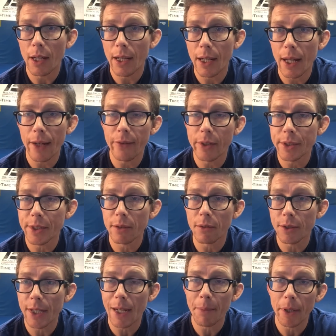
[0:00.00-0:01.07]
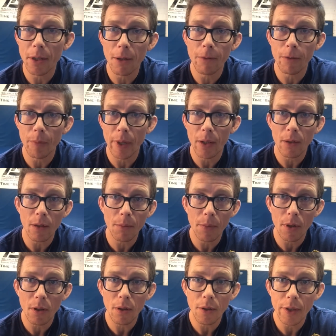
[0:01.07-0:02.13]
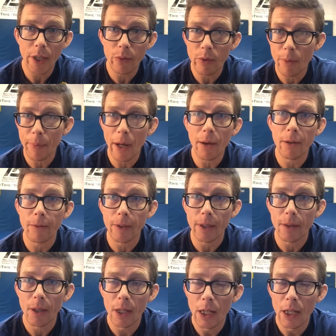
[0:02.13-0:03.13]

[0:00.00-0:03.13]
and every single time I go for my arm bar, they rip out of it.